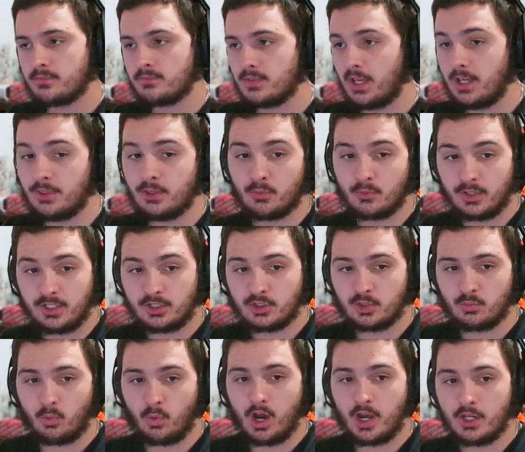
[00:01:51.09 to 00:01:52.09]
And the reason
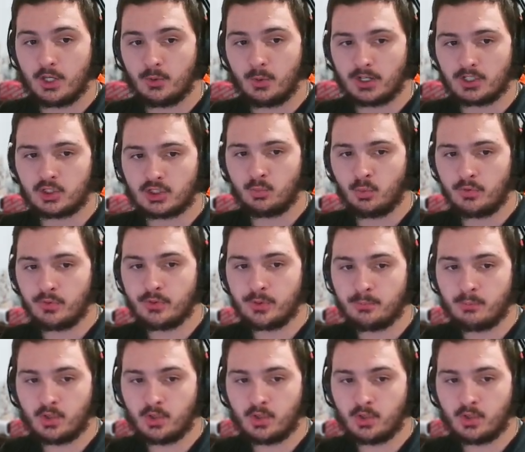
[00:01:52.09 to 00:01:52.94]
why you actually want the moss